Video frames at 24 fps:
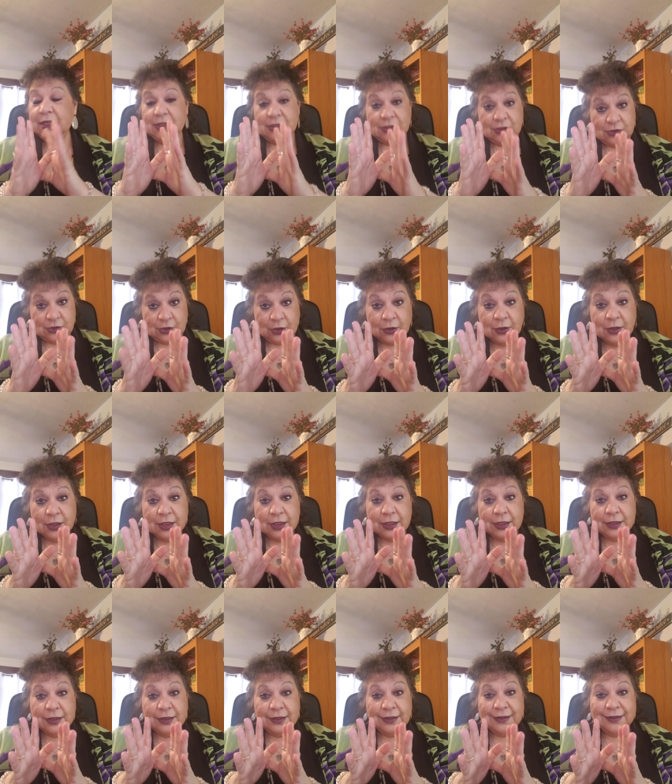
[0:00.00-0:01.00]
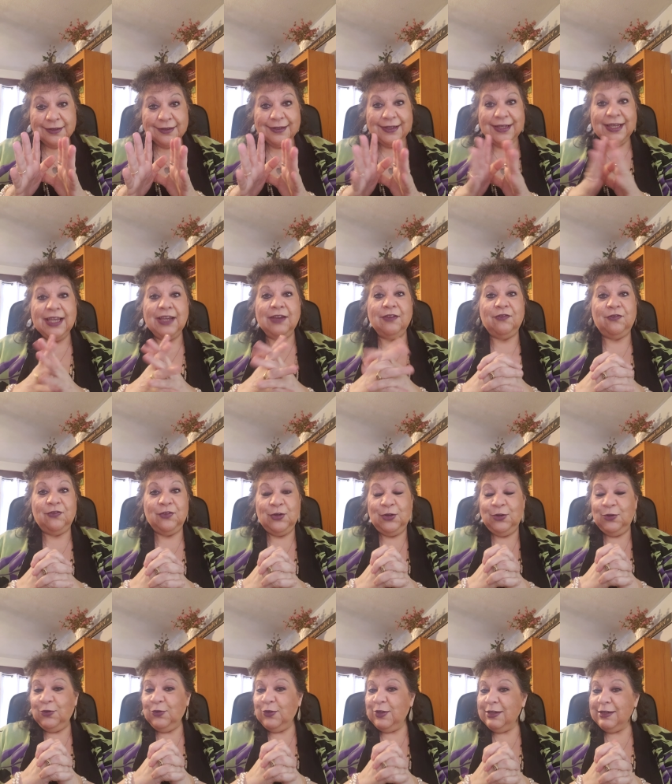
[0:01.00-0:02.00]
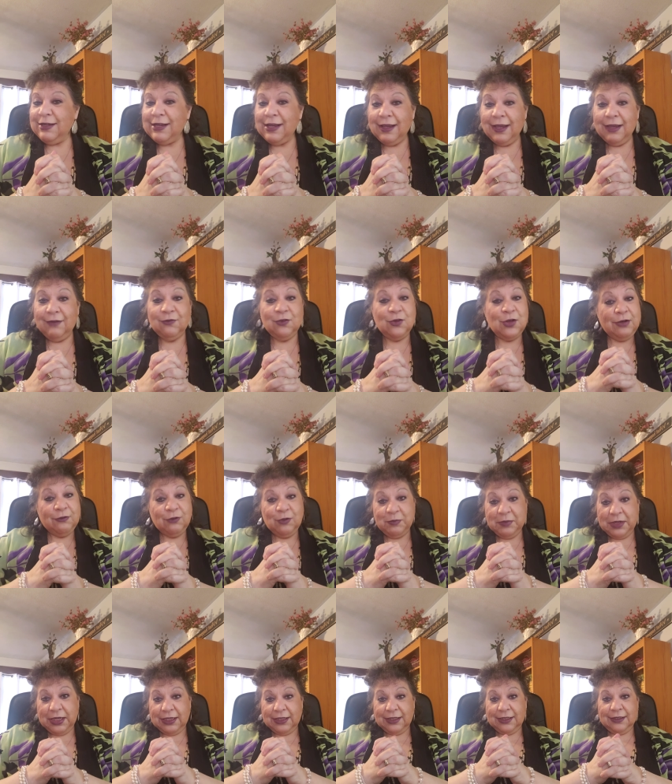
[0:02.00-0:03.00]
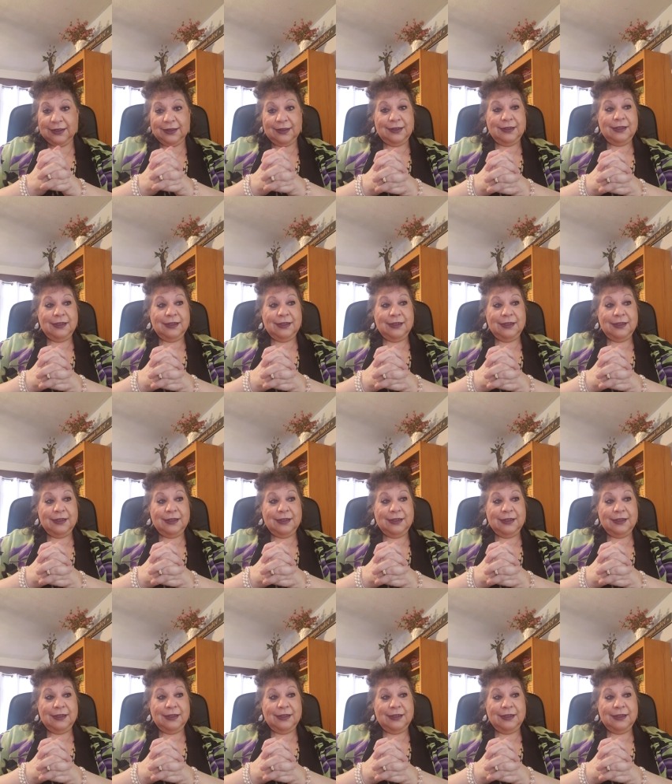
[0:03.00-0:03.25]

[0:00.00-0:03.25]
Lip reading: So good. If you never made it.